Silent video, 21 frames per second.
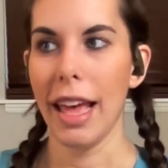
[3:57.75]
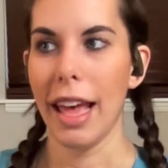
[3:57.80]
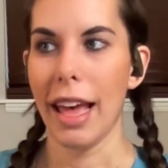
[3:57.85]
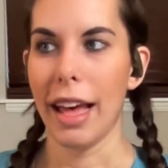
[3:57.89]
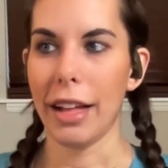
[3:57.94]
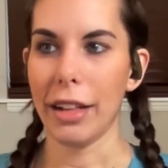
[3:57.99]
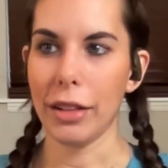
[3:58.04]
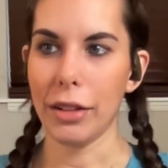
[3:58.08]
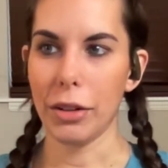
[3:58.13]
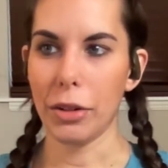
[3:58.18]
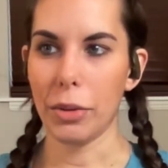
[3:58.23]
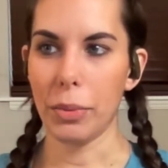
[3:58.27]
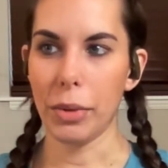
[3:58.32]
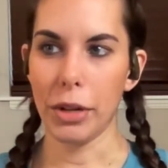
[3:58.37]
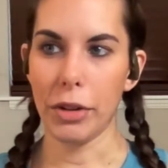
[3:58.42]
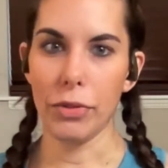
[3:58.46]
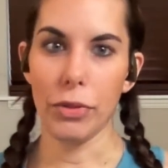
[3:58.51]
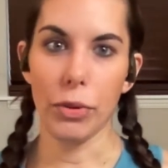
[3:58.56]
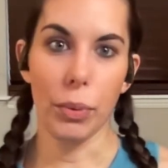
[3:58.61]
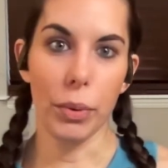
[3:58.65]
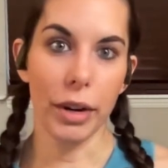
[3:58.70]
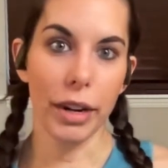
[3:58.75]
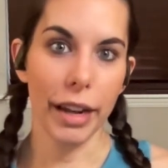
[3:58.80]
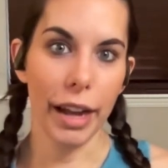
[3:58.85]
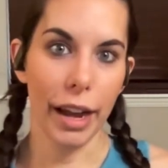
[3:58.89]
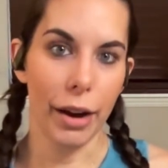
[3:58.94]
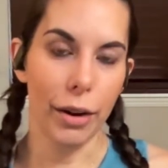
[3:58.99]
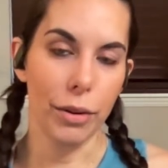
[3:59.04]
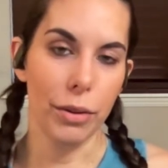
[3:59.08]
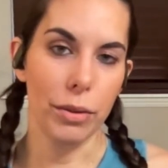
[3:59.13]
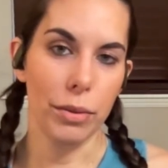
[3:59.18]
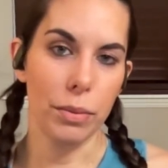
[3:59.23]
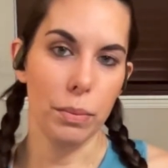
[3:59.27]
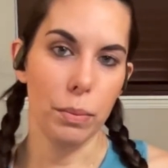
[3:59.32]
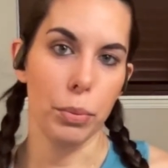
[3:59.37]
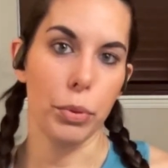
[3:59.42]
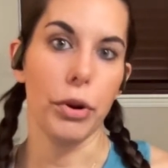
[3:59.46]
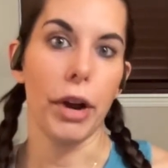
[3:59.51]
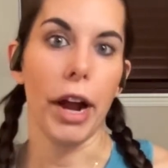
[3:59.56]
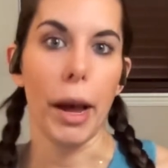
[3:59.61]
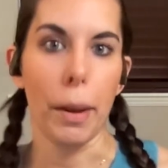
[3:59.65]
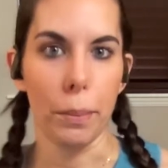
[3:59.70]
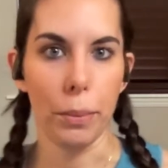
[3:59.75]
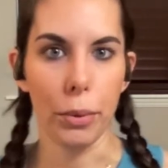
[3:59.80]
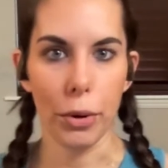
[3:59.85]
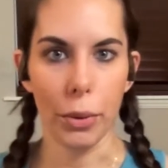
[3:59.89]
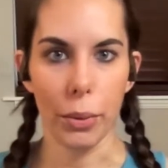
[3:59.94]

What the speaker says: a little bit of a workout prep or